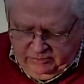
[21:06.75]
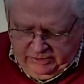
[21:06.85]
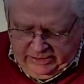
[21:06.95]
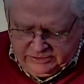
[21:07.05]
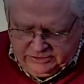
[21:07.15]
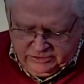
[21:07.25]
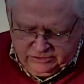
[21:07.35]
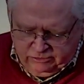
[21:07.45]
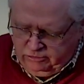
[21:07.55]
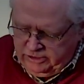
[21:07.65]
We ask this
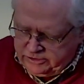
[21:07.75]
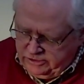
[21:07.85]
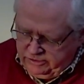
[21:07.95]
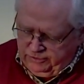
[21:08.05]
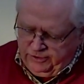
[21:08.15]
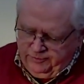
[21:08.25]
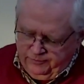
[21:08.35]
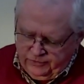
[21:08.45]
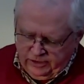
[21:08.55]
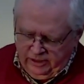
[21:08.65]
through Christ our Lord.
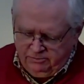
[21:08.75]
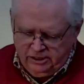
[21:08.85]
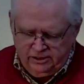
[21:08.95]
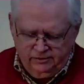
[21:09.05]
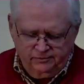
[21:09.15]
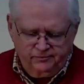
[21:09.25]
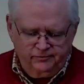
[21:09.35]
Amen.